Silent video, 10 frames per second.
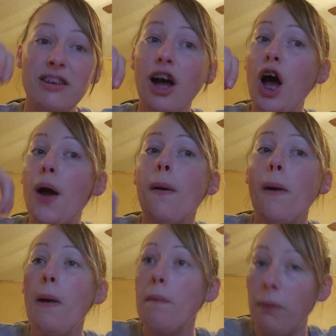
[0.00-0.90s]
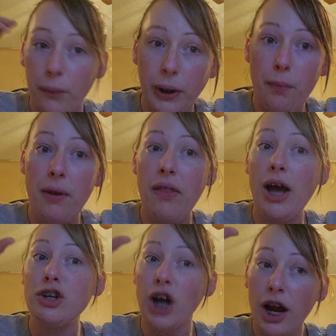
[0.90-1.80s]
not pulling up in
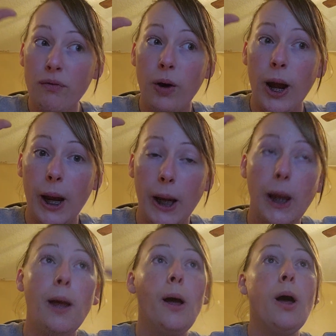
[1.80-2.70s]
that driveway